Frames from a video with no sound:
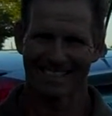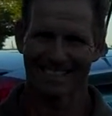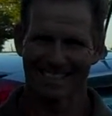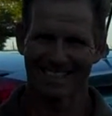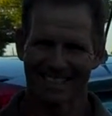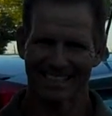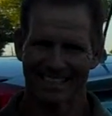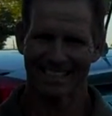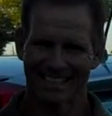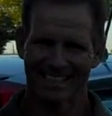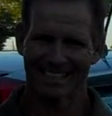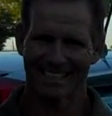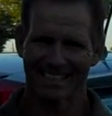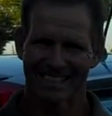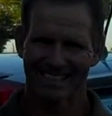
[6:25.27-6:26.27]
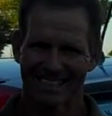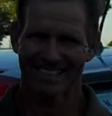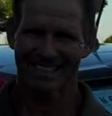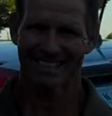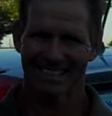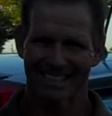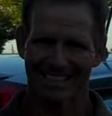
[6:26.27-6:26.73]
nothing was
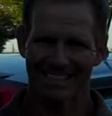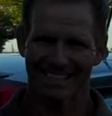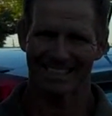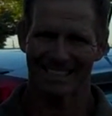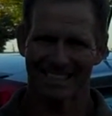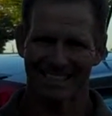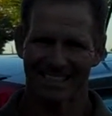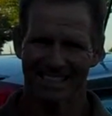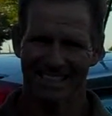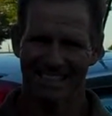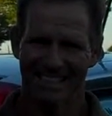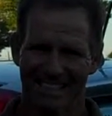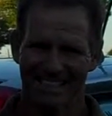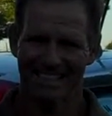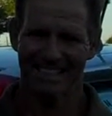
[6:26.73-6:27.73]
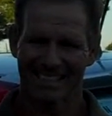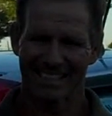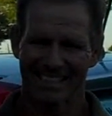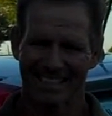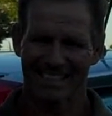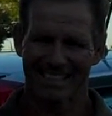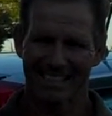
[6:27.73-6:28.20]
committed to anybody,
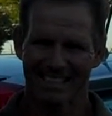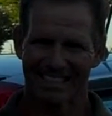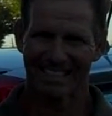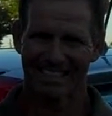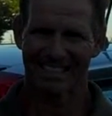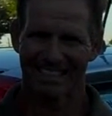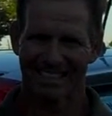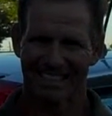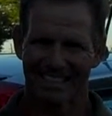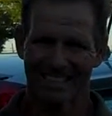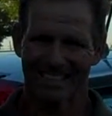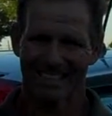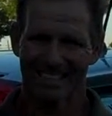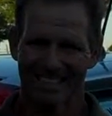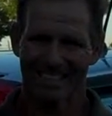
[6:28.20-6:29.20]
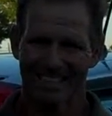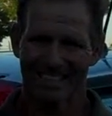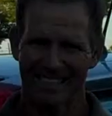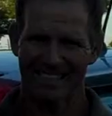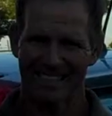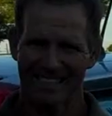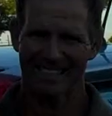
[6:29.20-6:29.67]
okay, before you
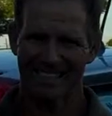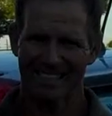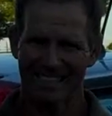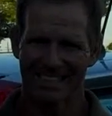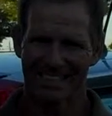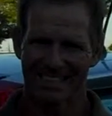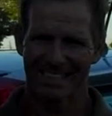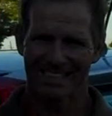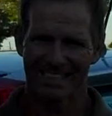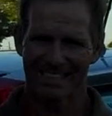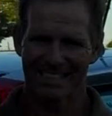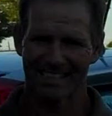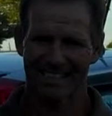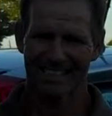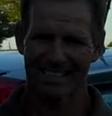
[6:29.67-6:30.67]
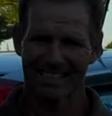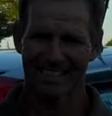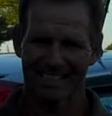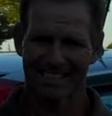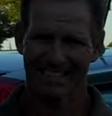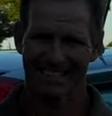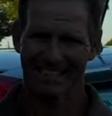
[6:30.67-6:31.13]
actually got in the car, the
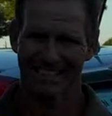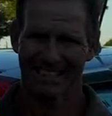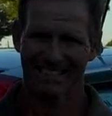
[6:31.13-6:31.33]
brand new